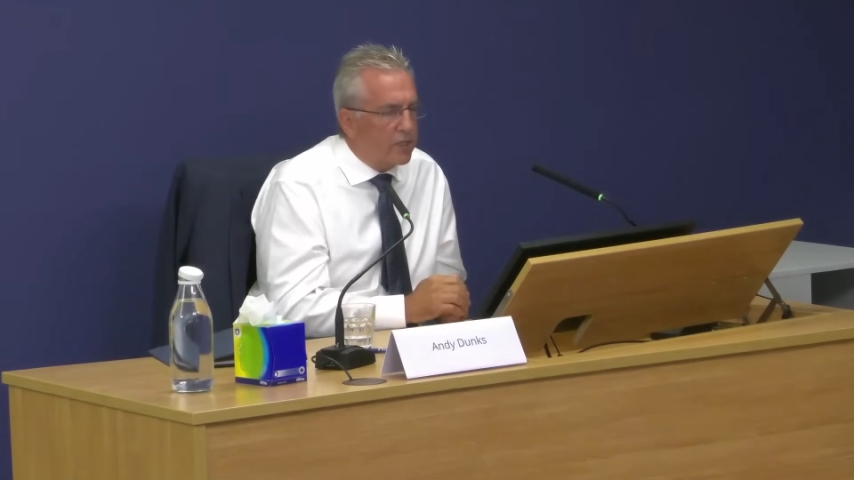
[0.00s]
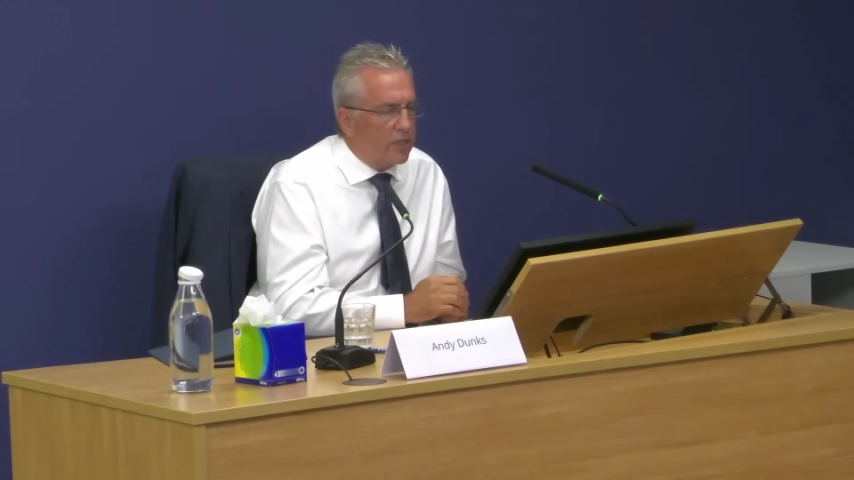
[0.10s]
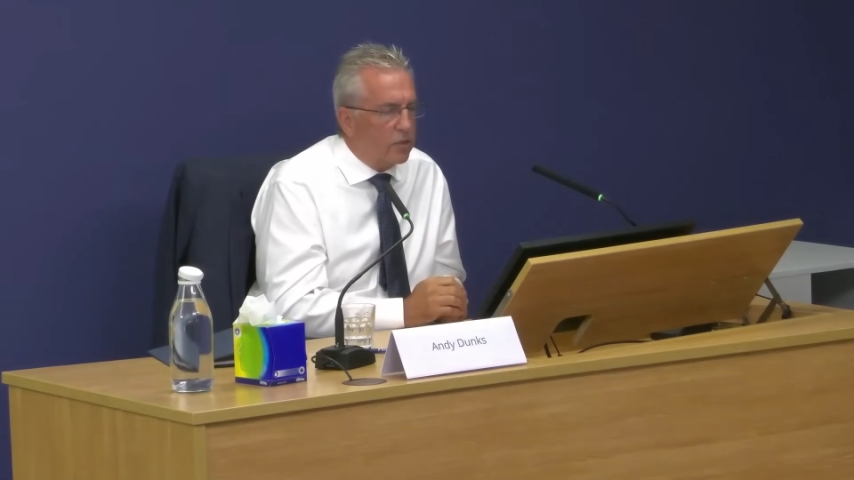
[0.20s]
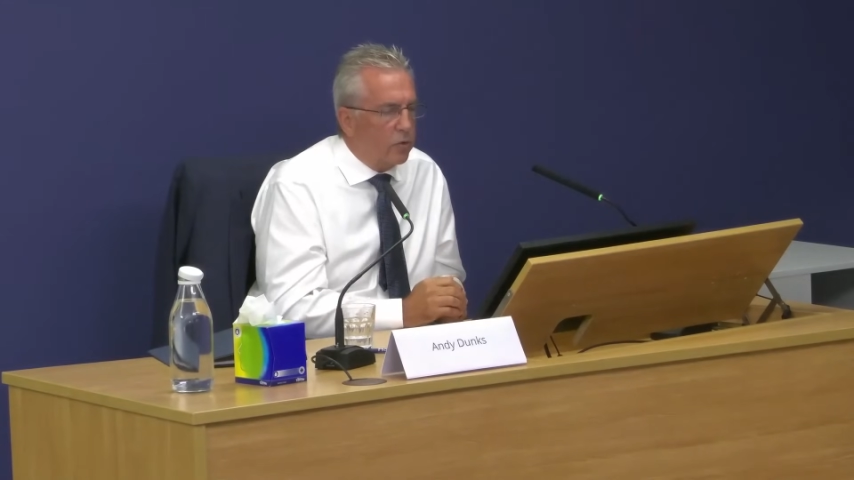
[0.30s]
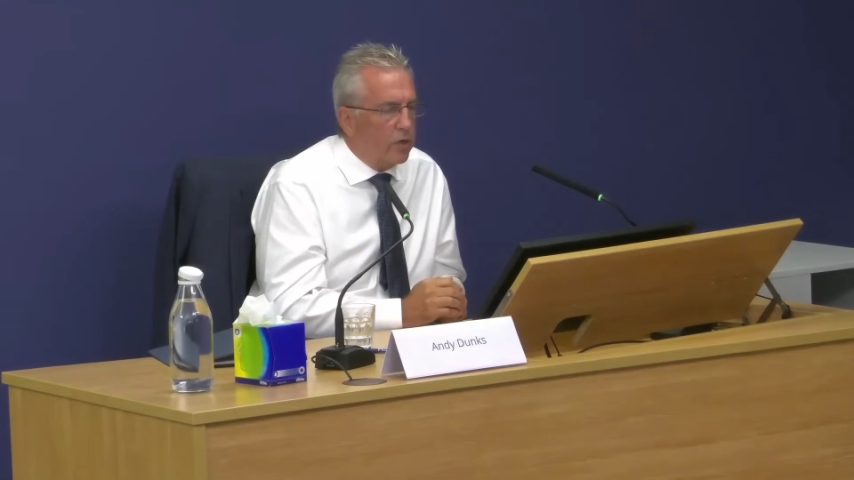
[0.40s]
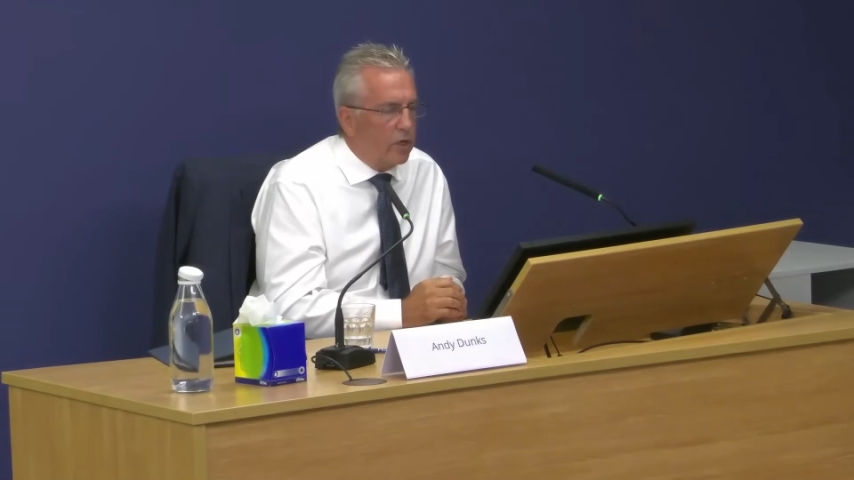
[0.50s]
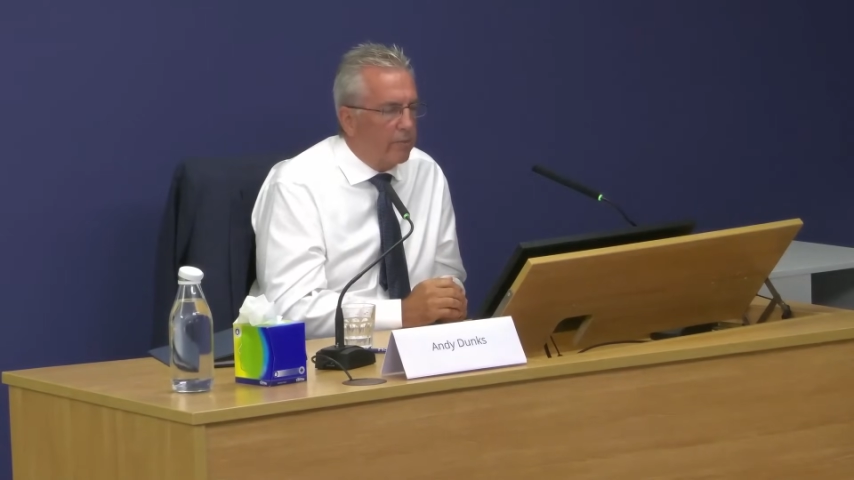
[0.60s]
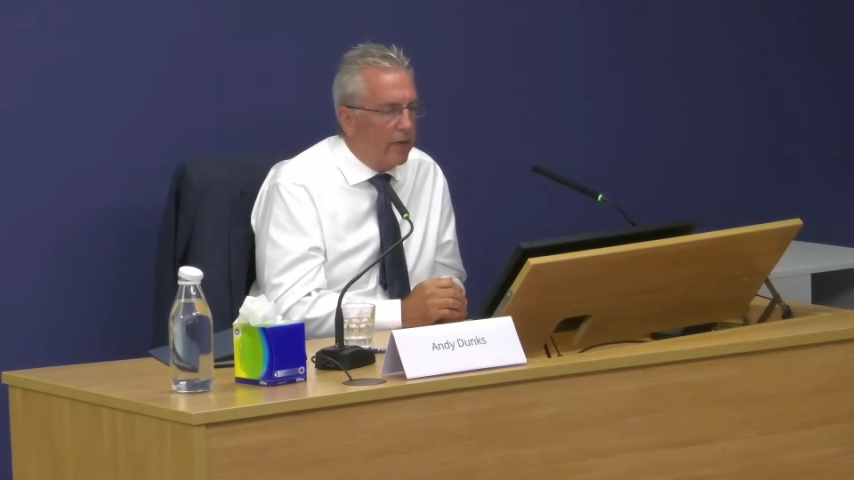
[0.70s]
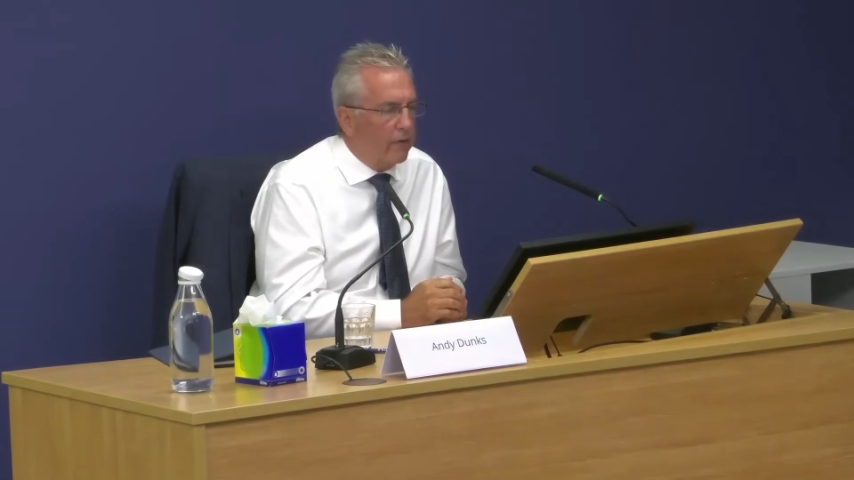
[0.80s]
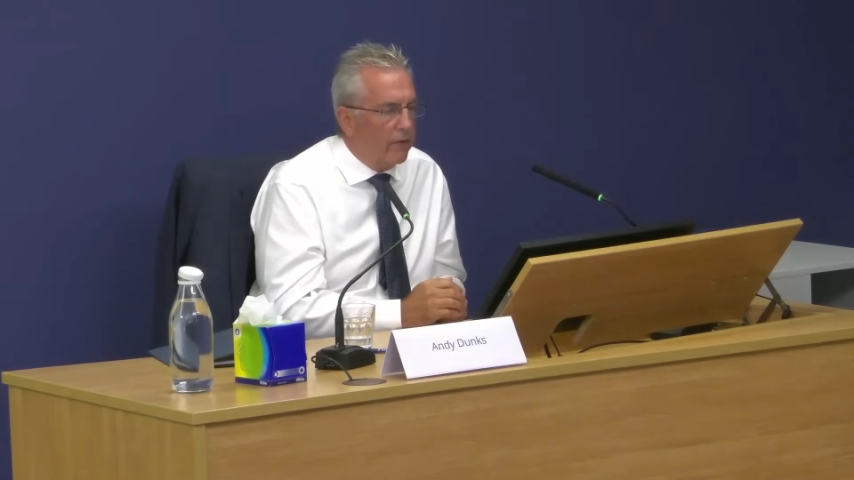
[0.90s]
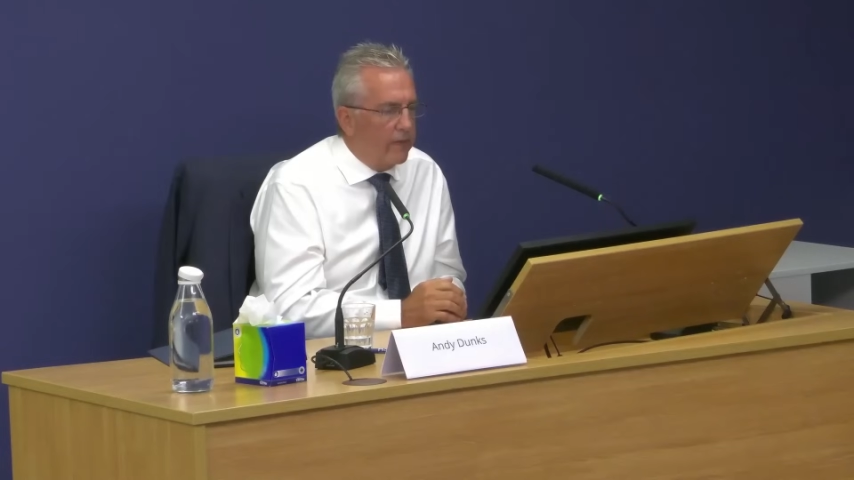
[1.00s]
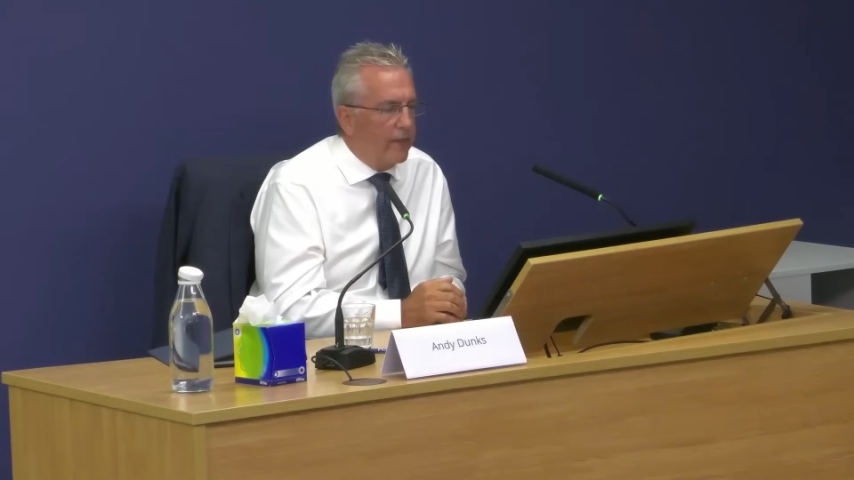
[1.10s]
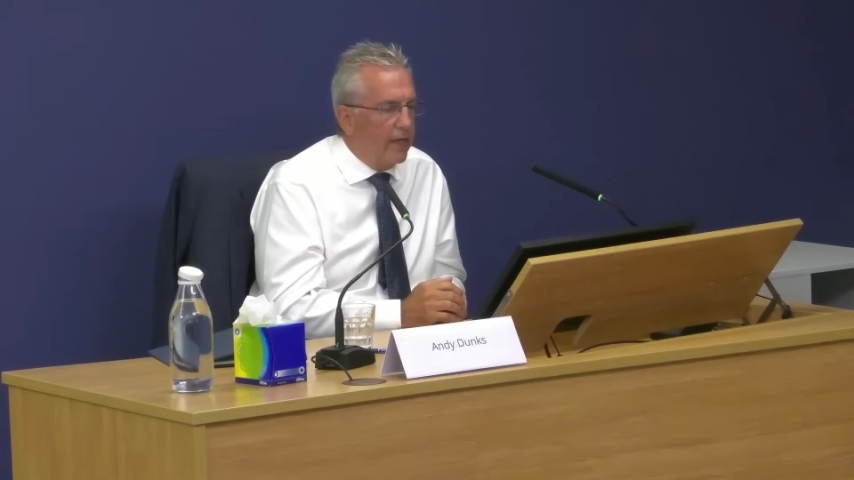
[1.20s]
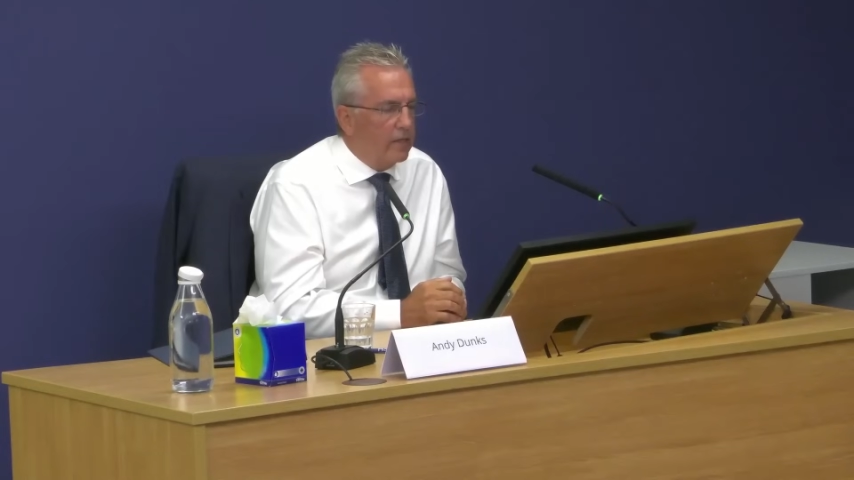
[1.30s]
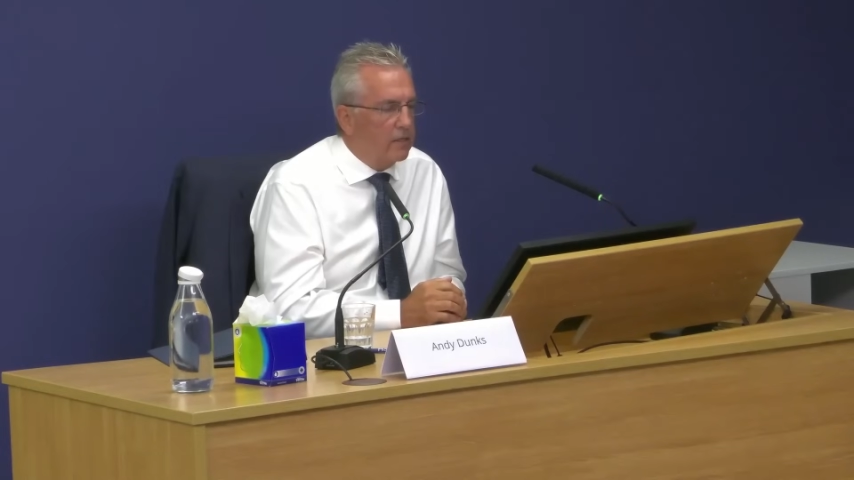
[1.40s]
just talking about
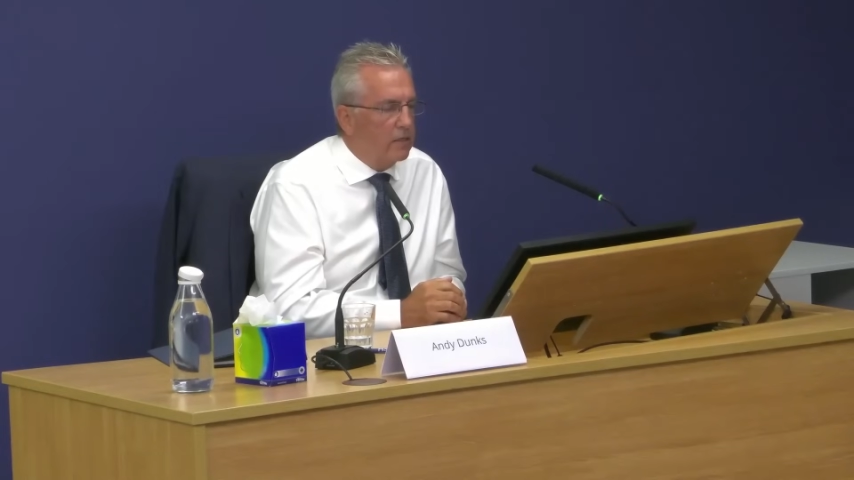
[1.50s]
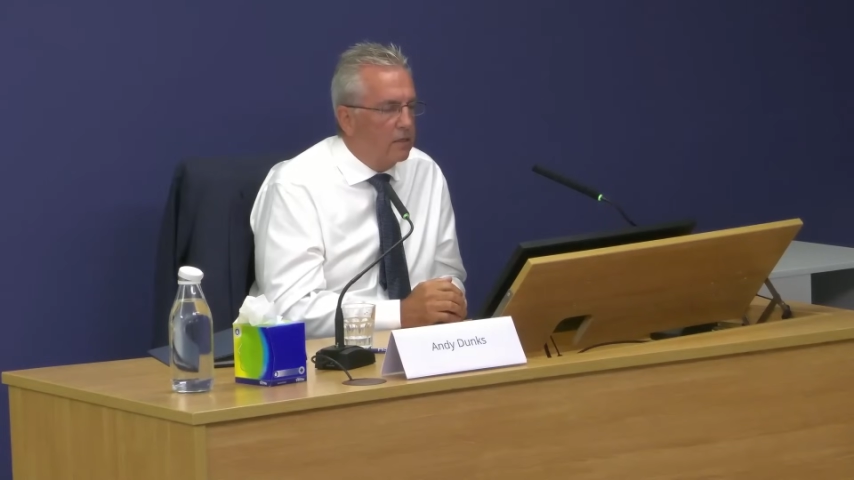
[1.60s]
that.